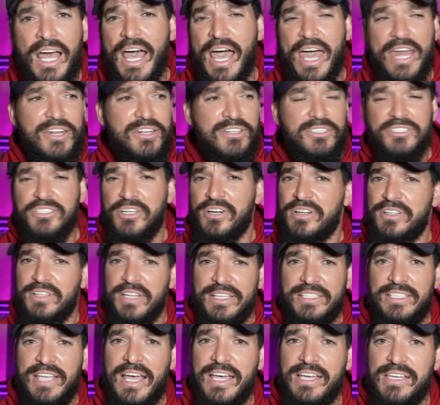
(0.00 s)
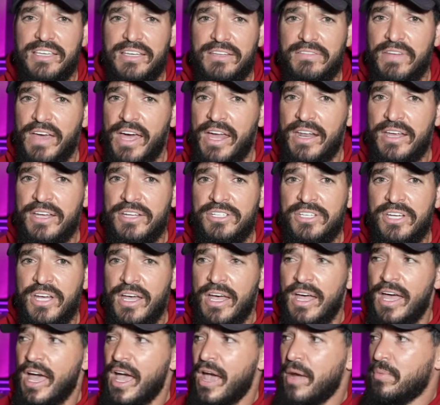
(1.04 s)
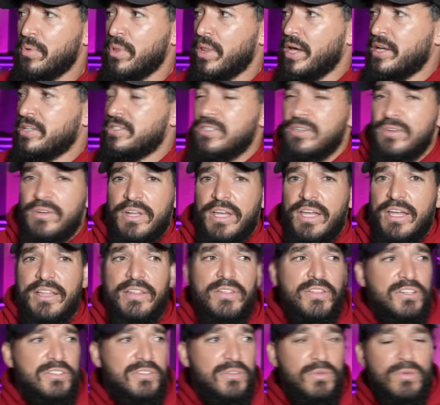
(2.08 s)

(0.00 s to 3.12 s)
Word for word: and he just started like taking advantage, and we're like, dude,